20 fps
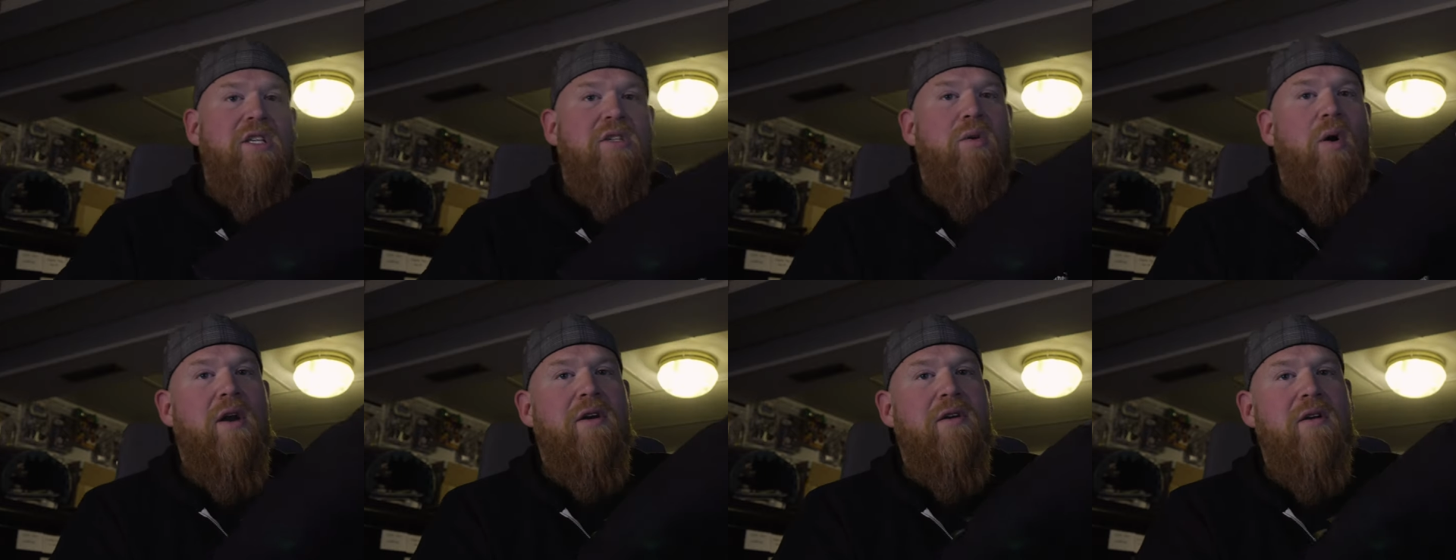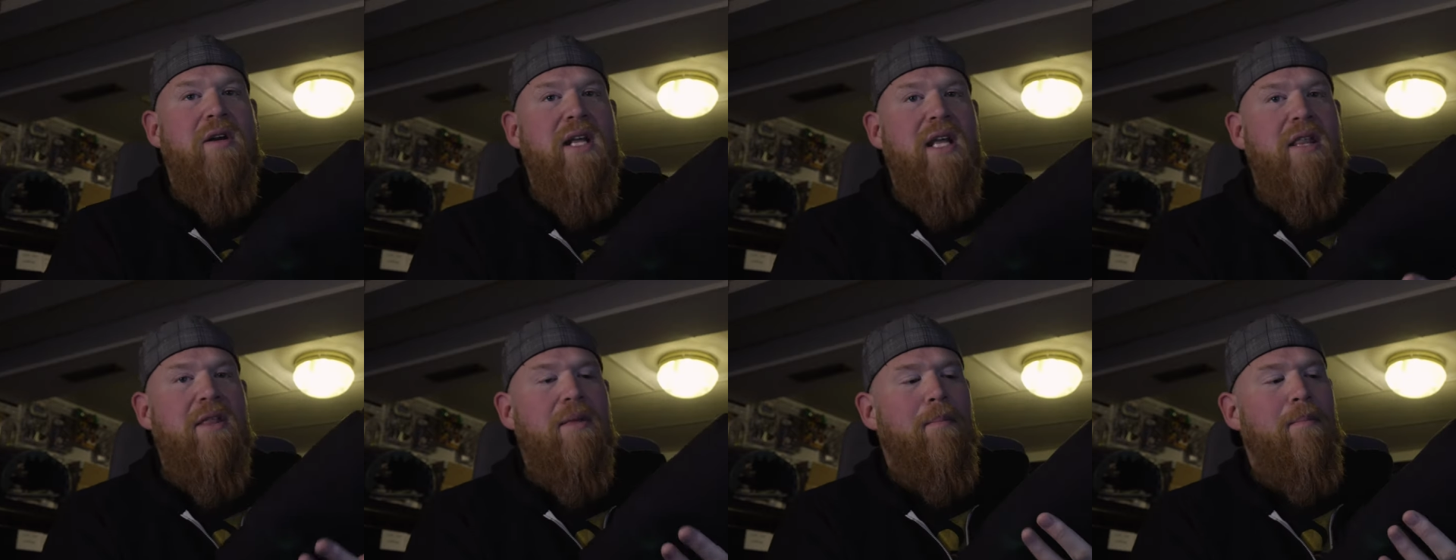So
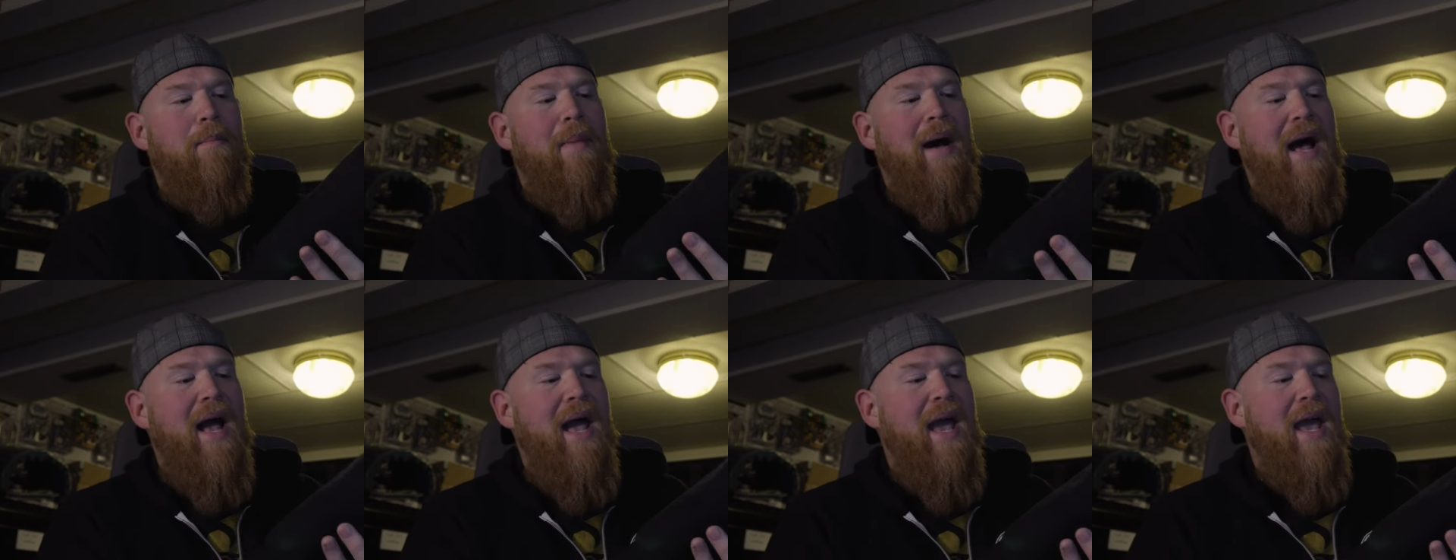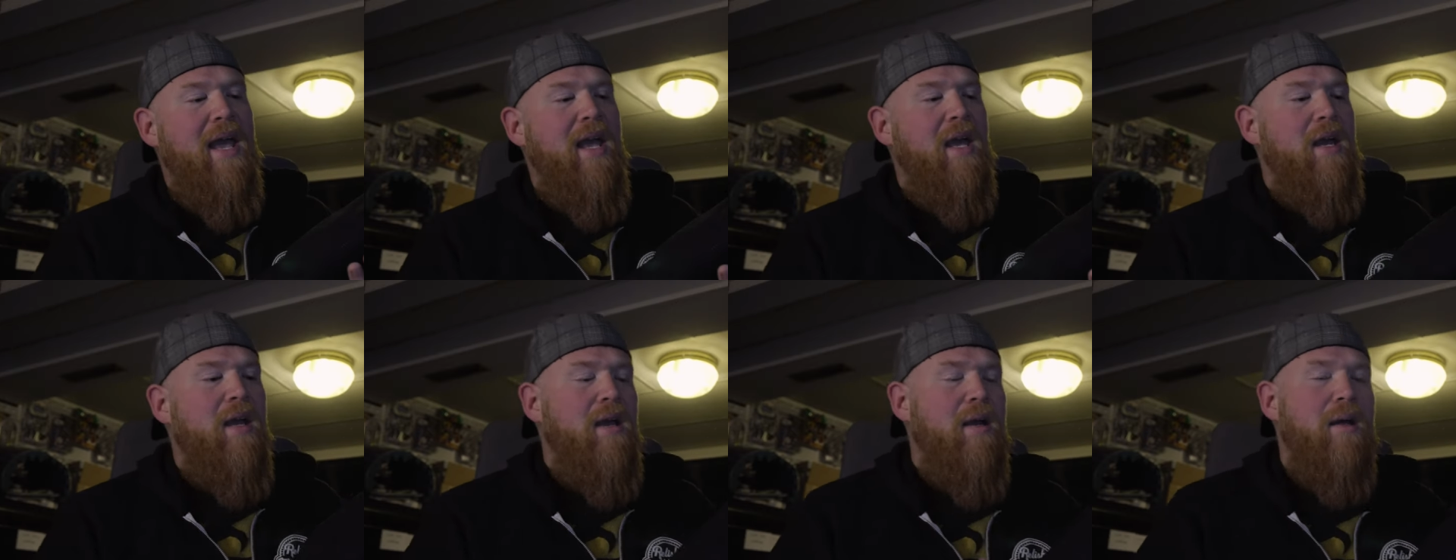underneath
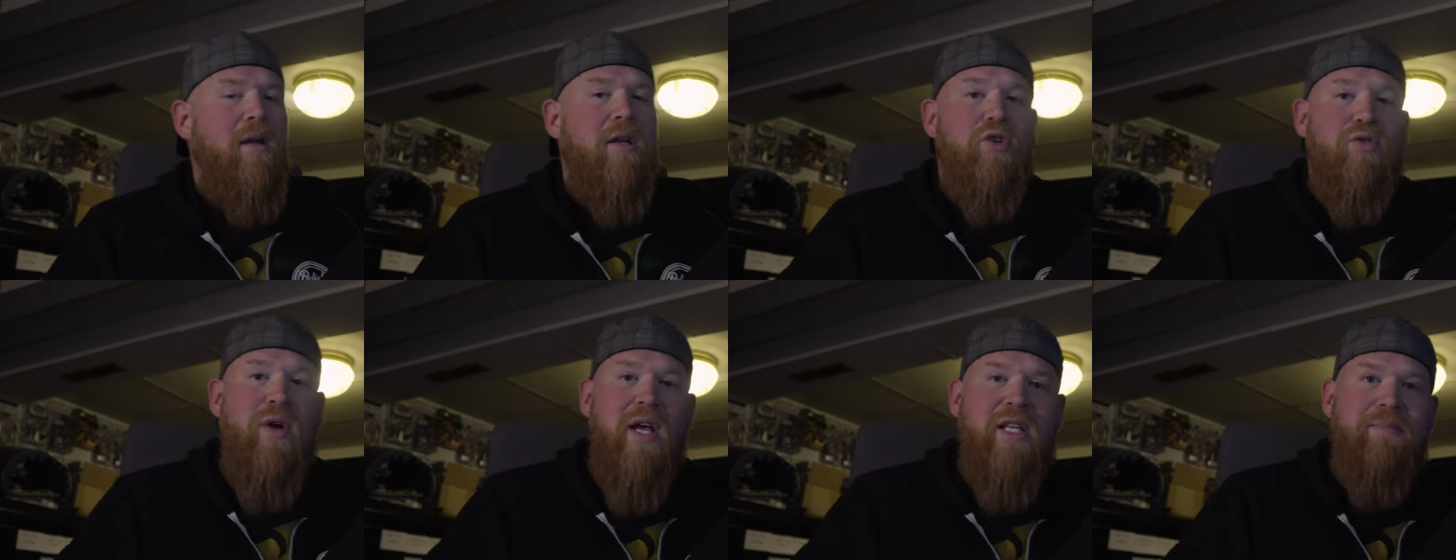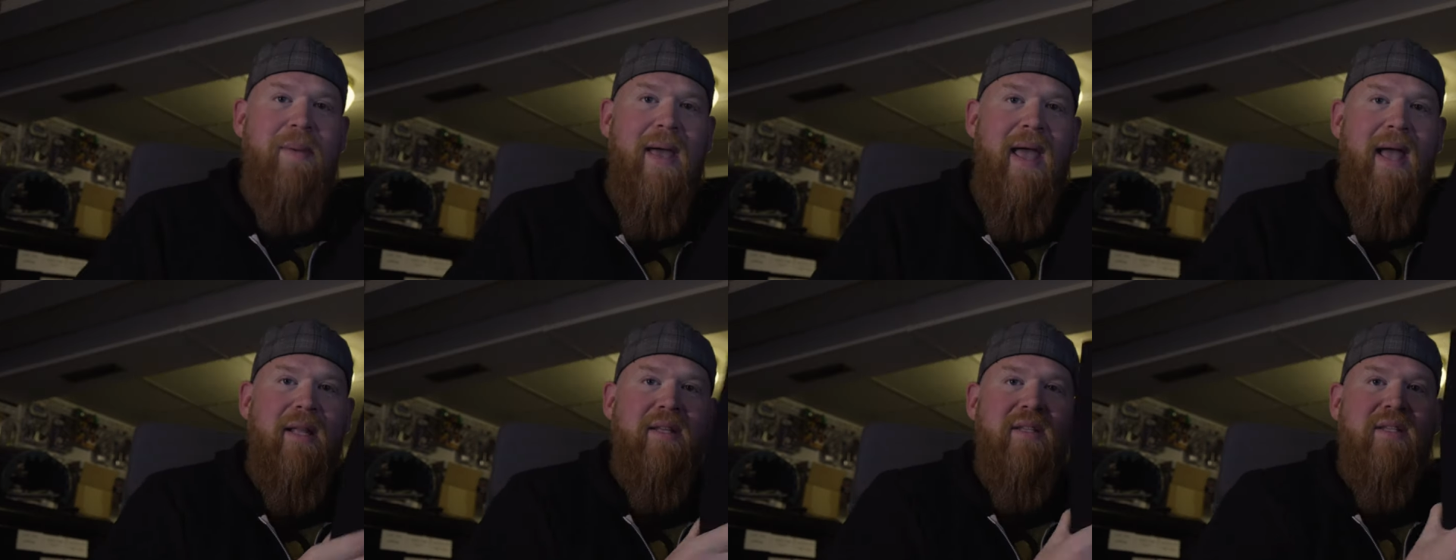my dress
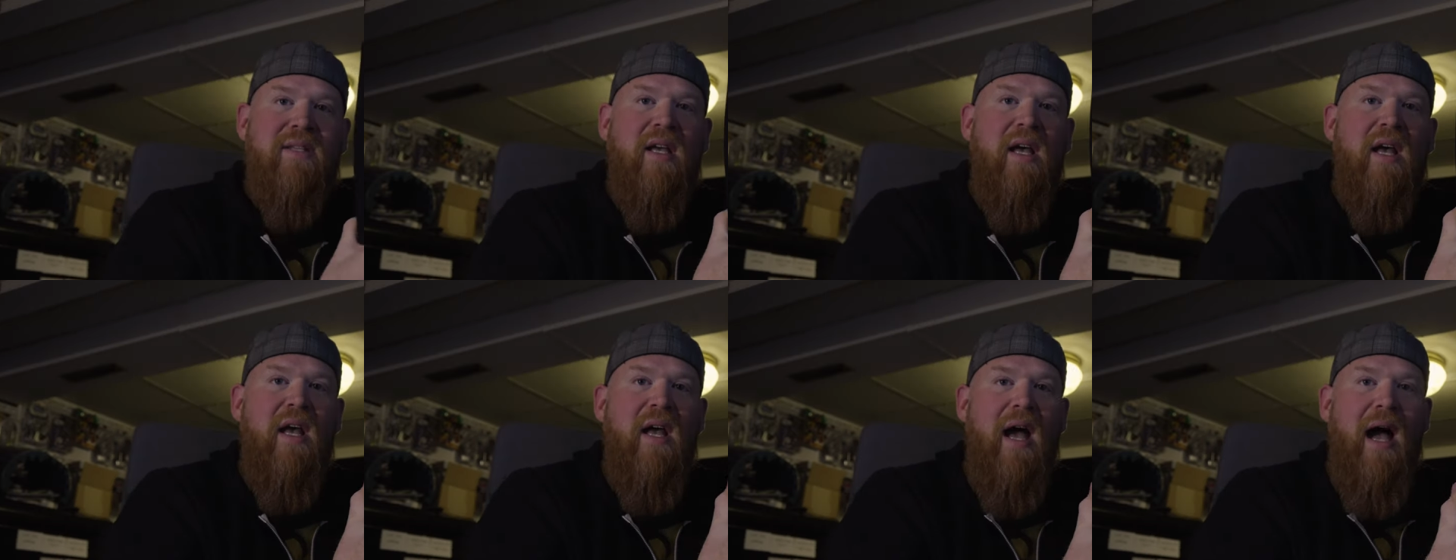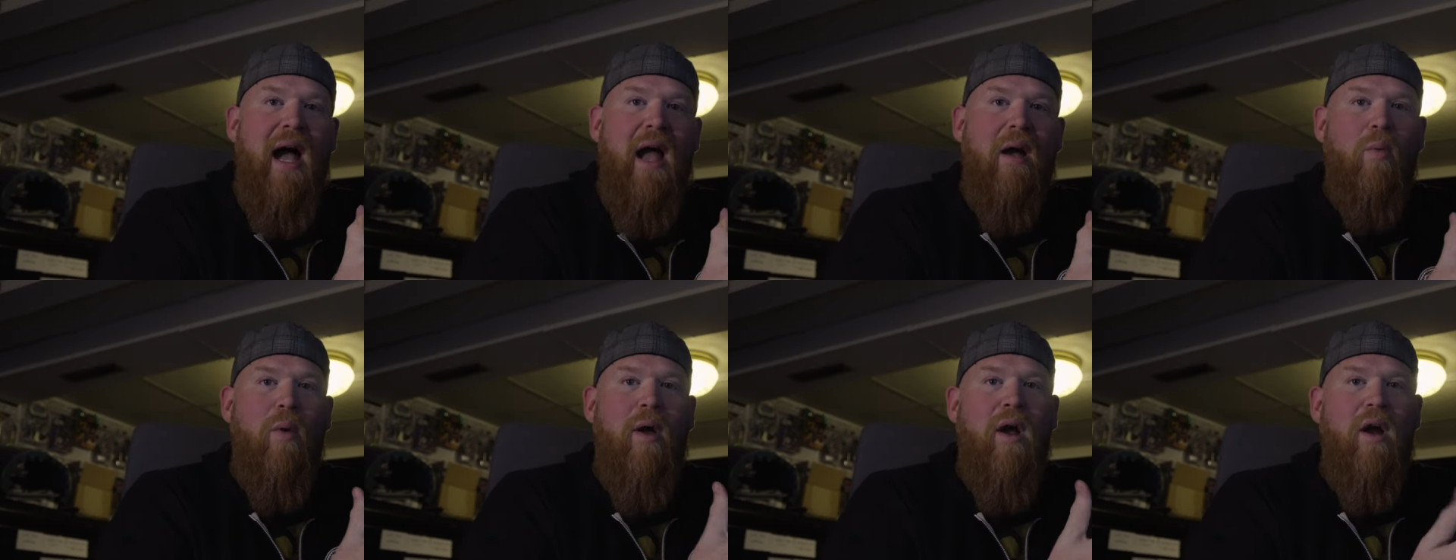pants,
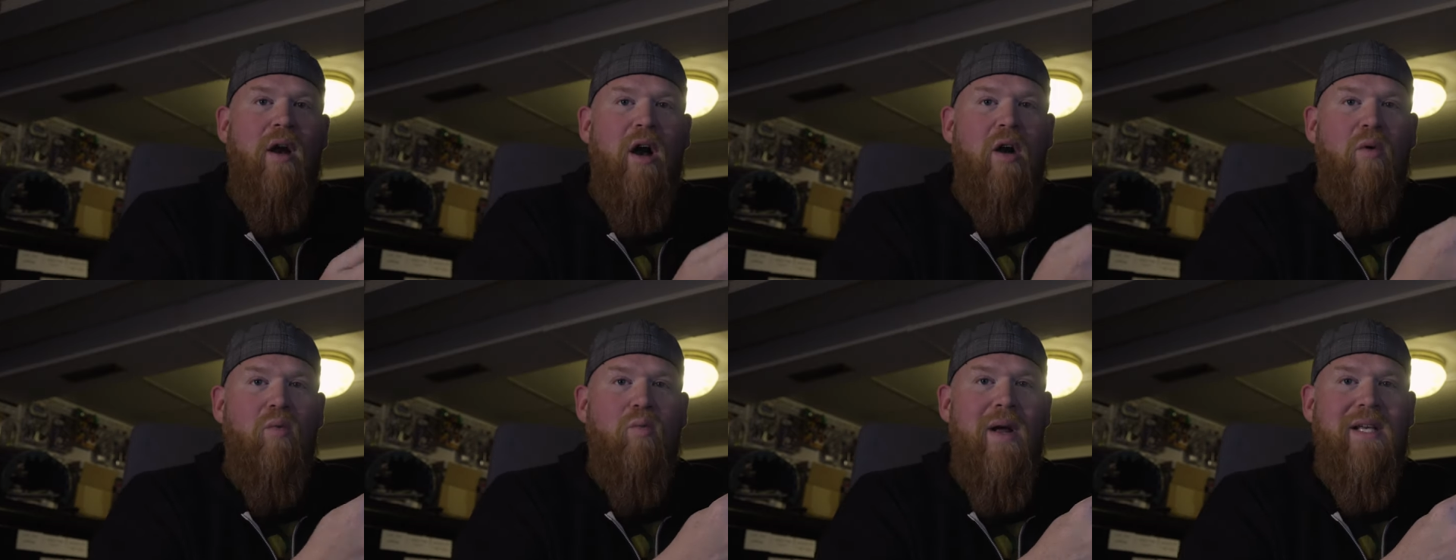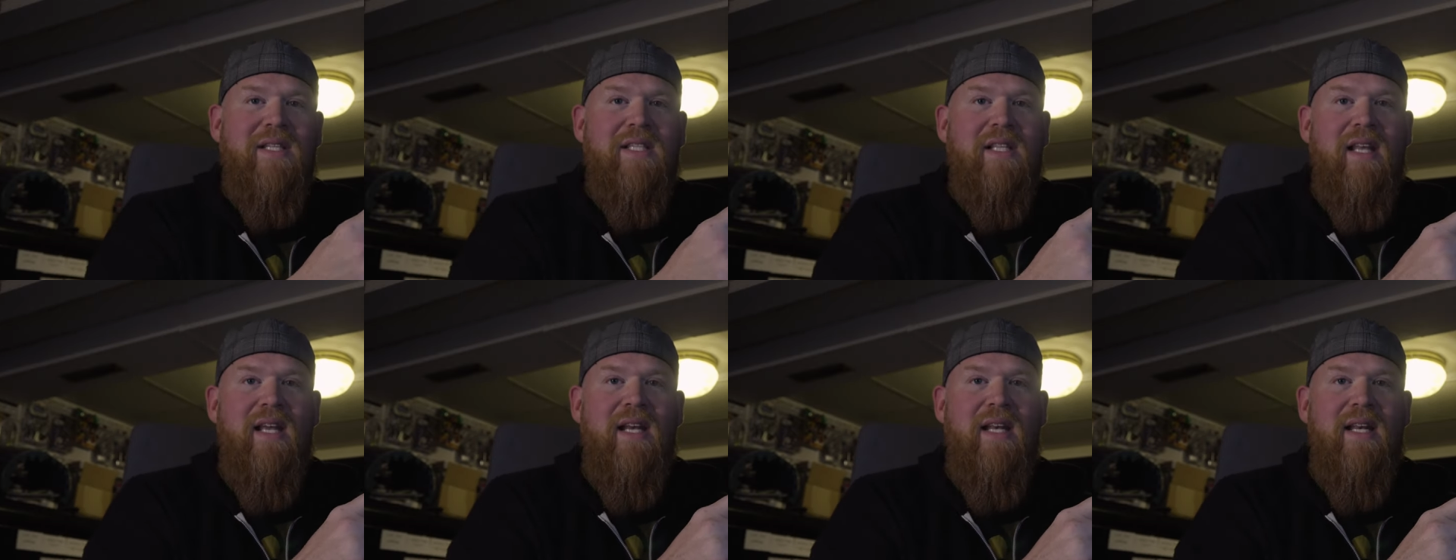I wear a
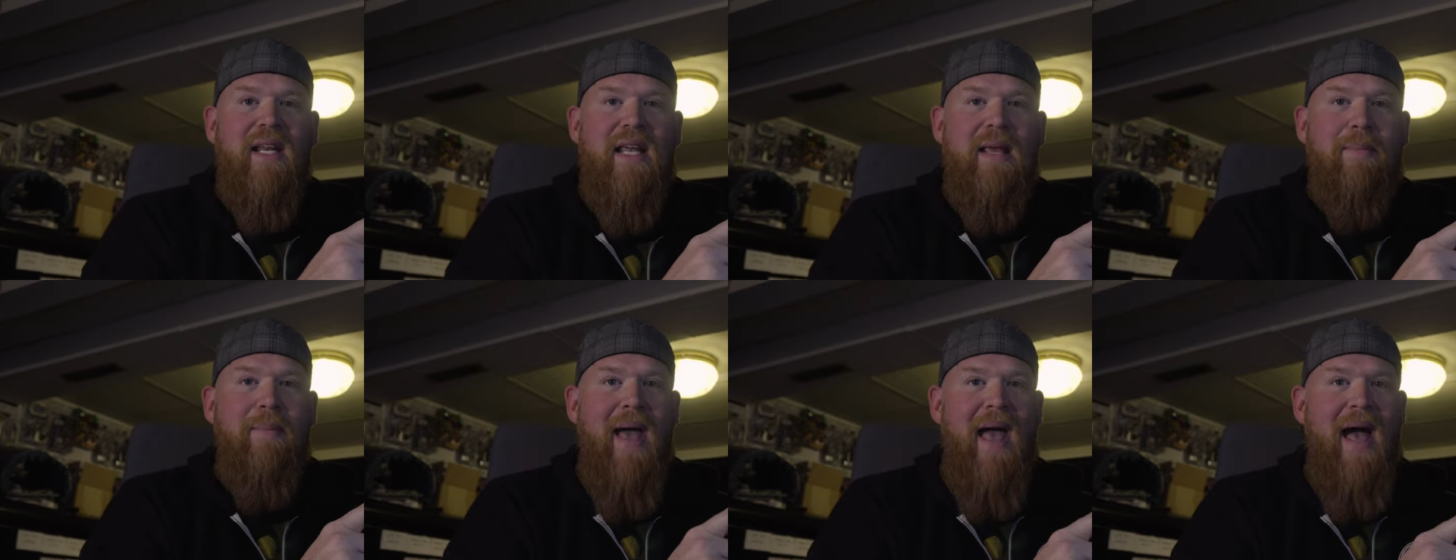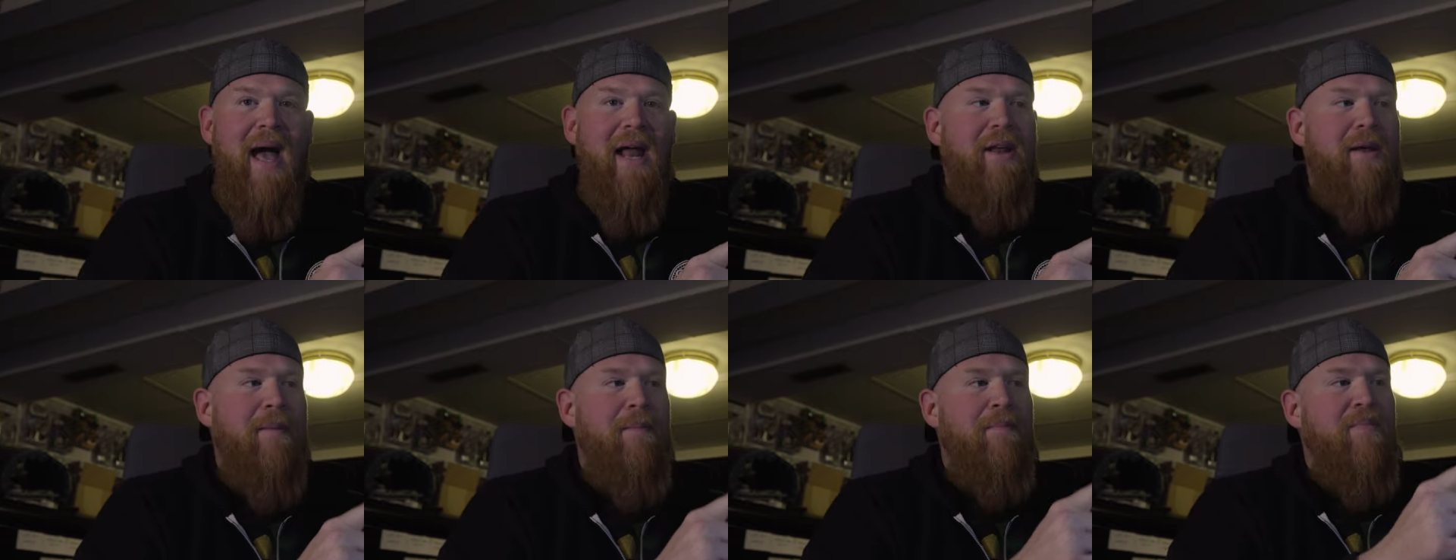wrestling knee
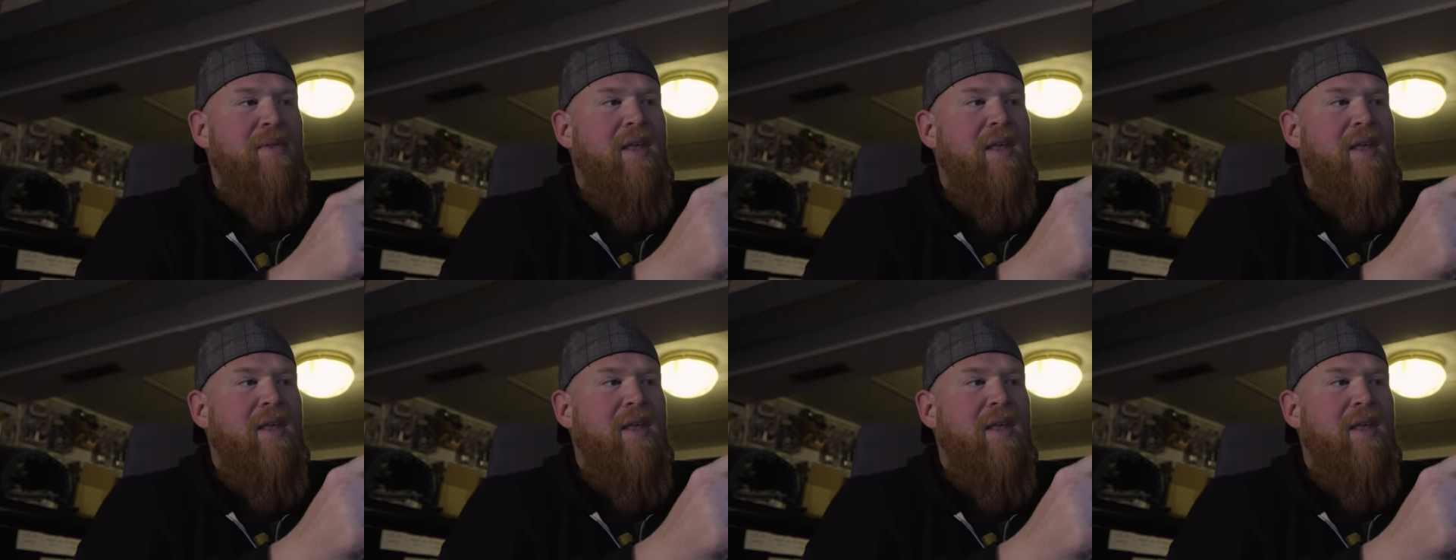pad,